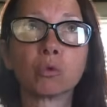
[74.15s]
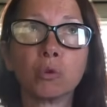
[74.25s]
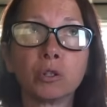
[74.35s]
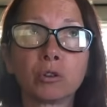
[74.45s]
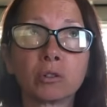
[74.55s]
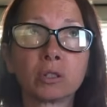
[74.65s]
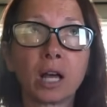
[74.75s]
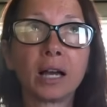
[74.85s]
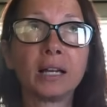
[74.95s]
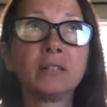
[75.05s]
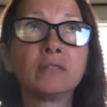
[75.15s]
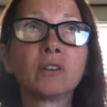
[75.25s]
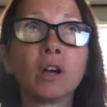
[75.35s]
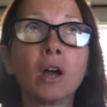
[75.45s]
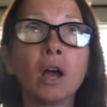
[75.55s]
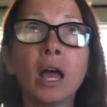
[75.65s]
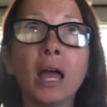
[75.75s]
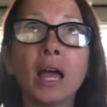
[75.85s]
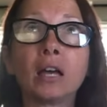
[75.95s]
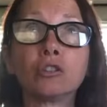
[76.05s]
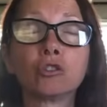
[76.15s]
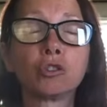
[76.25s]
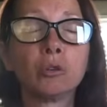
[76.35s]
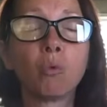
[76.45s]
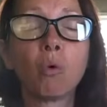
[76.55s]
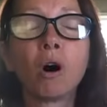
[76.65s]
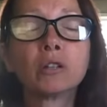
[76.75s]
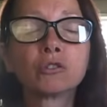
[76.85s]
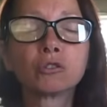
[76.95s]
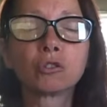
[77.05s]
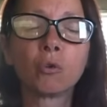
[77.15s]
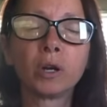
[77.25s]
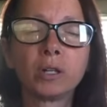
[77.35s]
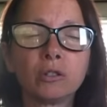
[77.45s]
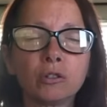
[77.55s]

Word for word: ruined her life and she wants to quit